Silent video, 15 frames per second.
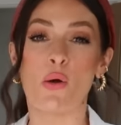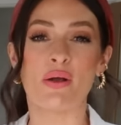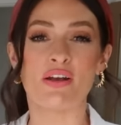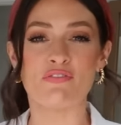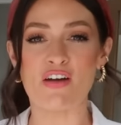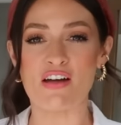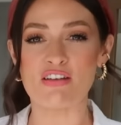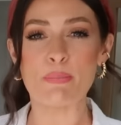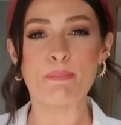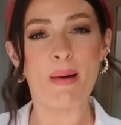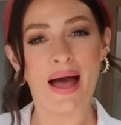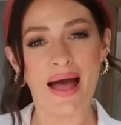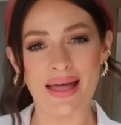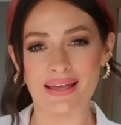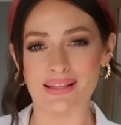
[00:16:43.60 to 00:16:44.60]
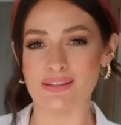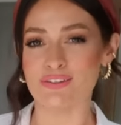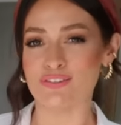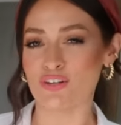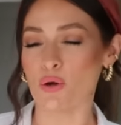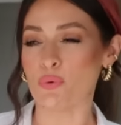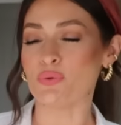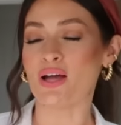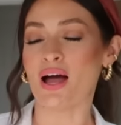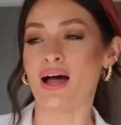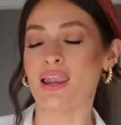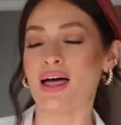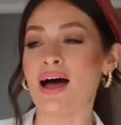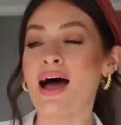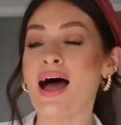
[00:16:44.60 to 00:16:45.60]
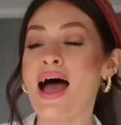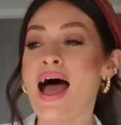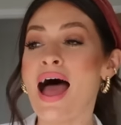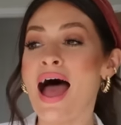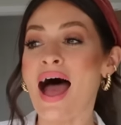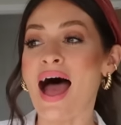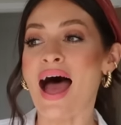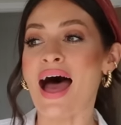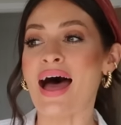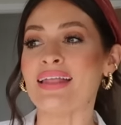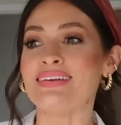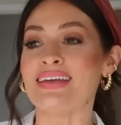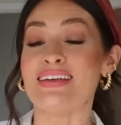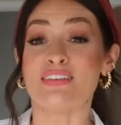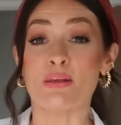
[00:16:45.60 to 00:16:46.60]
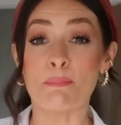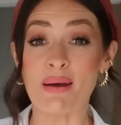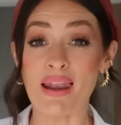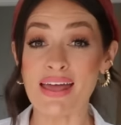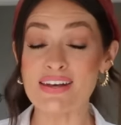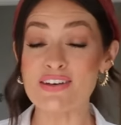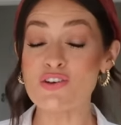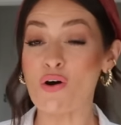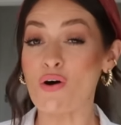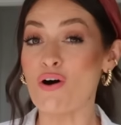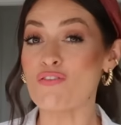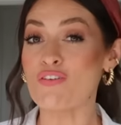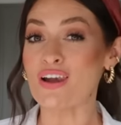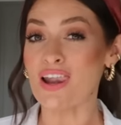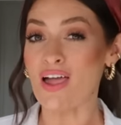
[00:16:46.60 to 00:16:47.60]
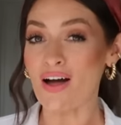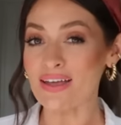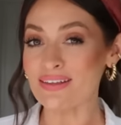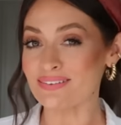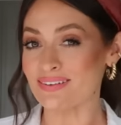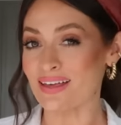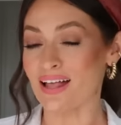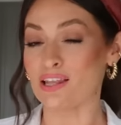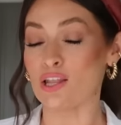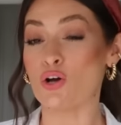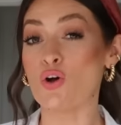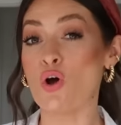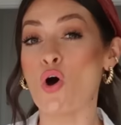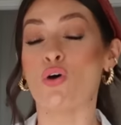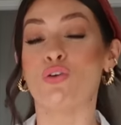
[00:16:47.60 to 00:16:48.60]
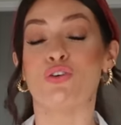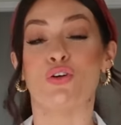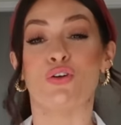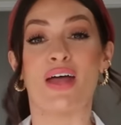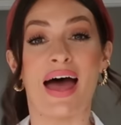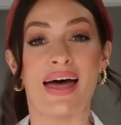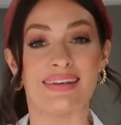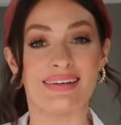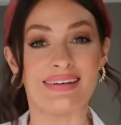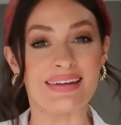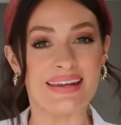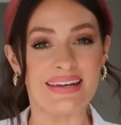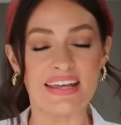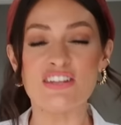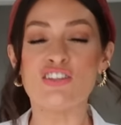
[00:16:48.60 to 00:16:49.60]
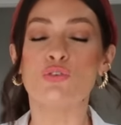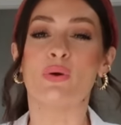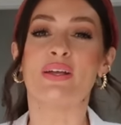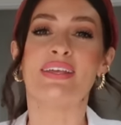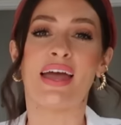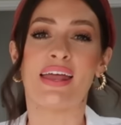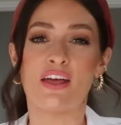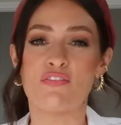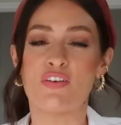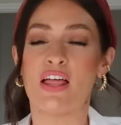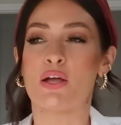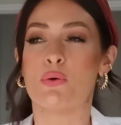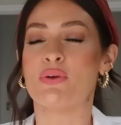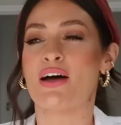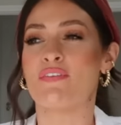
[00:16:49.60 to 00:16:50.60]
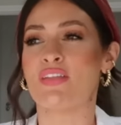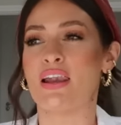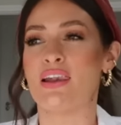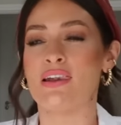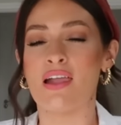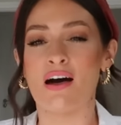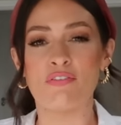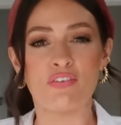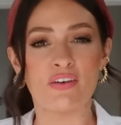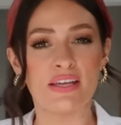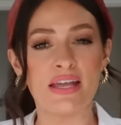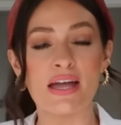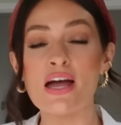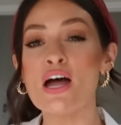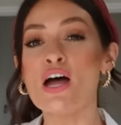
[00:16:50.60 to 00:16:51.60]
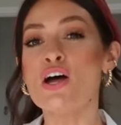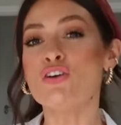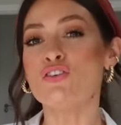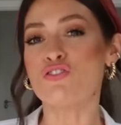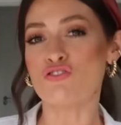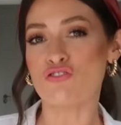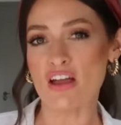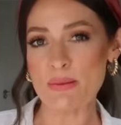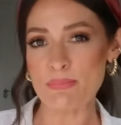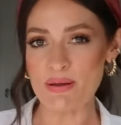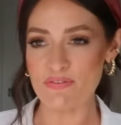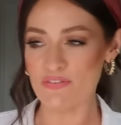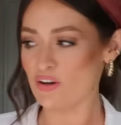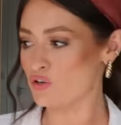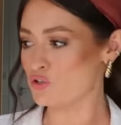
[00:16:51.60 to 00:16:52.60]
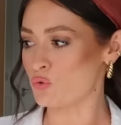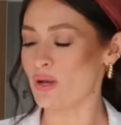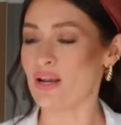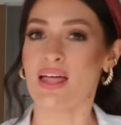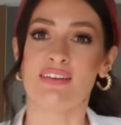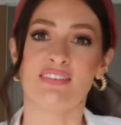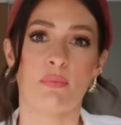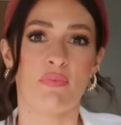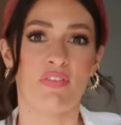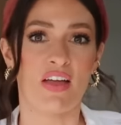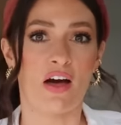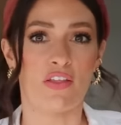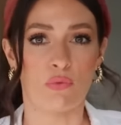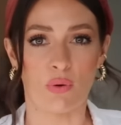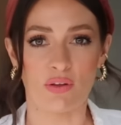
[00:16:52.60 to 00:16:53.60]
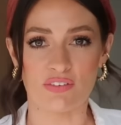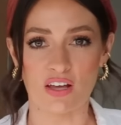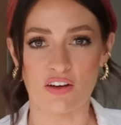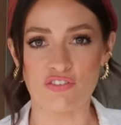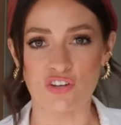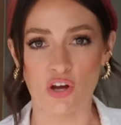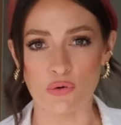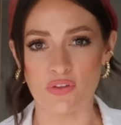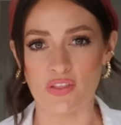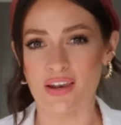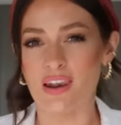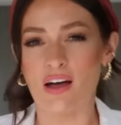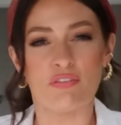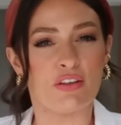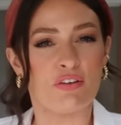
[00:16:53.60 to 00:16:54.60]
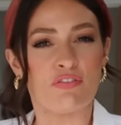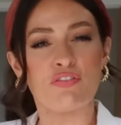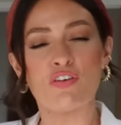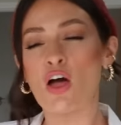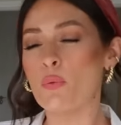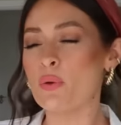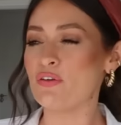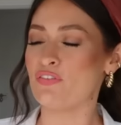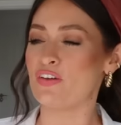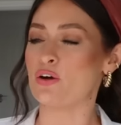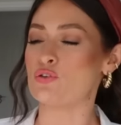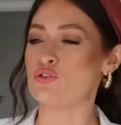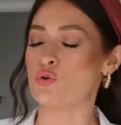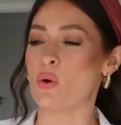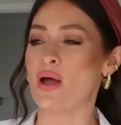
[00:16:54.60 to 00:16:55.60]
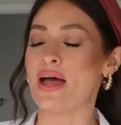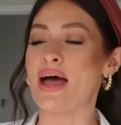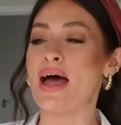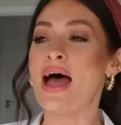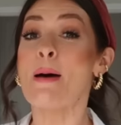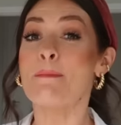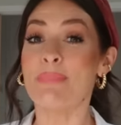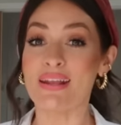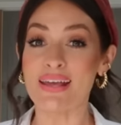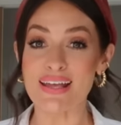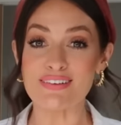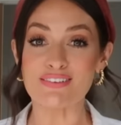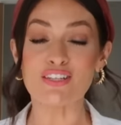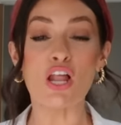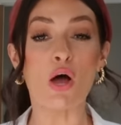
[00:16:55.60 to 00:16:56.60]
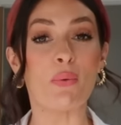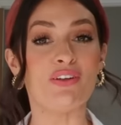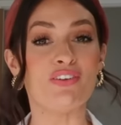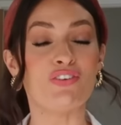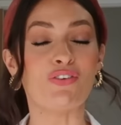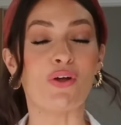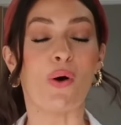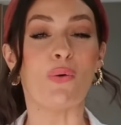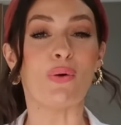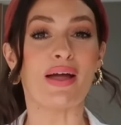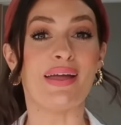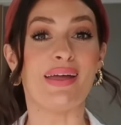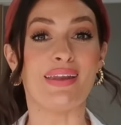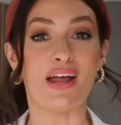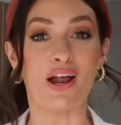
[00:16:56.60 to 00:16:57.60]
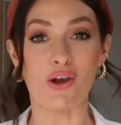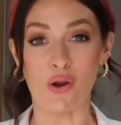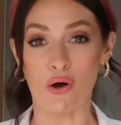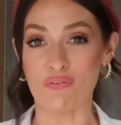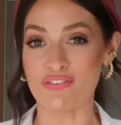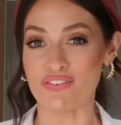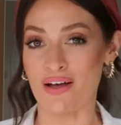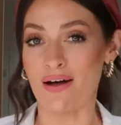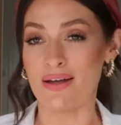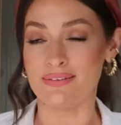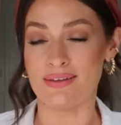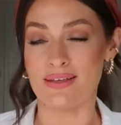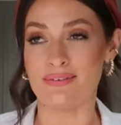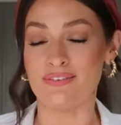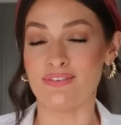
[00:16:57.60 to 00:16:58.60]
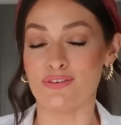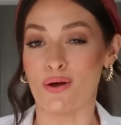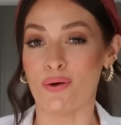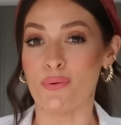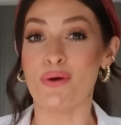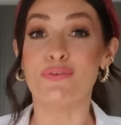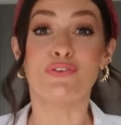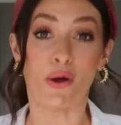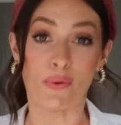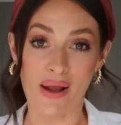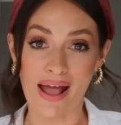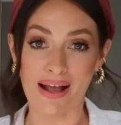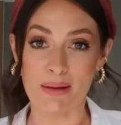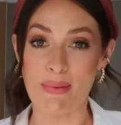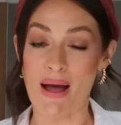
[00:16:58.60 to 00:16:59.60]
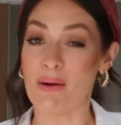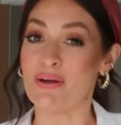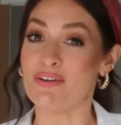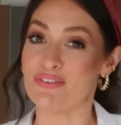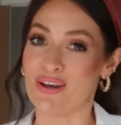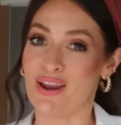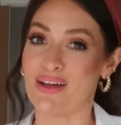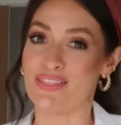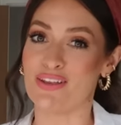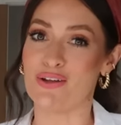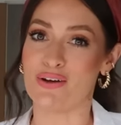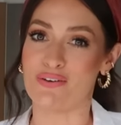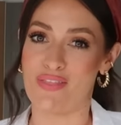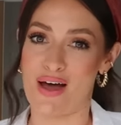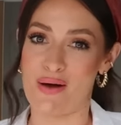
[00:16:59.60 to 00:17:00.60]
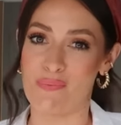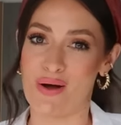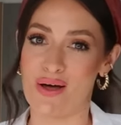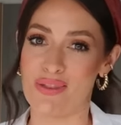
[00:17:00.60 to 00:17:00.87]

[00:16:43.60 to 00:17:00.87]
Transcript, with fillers: coat in a very pale stone colour, and it's a blend of lyocell, cotton and linen. So again, I feel like it would have that lovely drapey feel to it, like some of the other ones that I've shown you, that lovely flowy feel to it, but it is low in stock in a lot of sizes, so don't hang about if you like the look of that